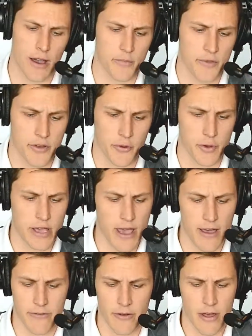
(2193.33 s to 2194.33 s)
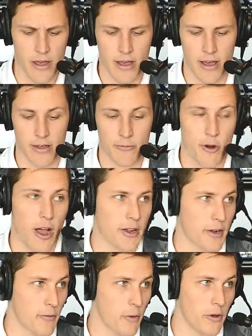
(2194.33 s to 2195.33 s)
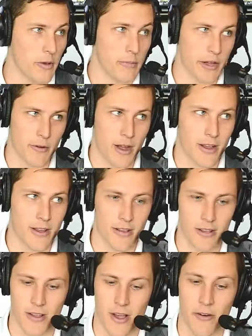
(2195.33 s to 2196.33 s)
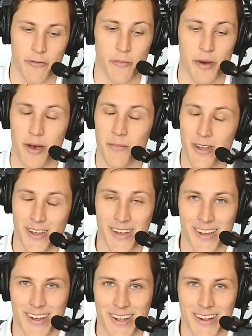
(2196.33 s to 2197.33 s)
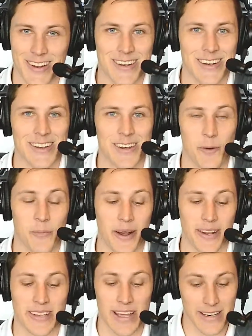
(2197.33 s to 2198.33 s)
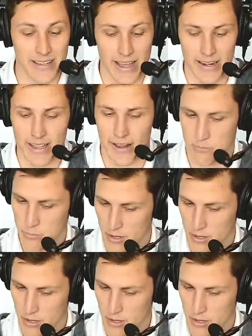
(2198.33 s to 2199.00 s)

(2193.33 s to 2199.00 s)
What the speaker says: So we have rocking and rolling Big Rock Golf and Pub. No pun intended yet again.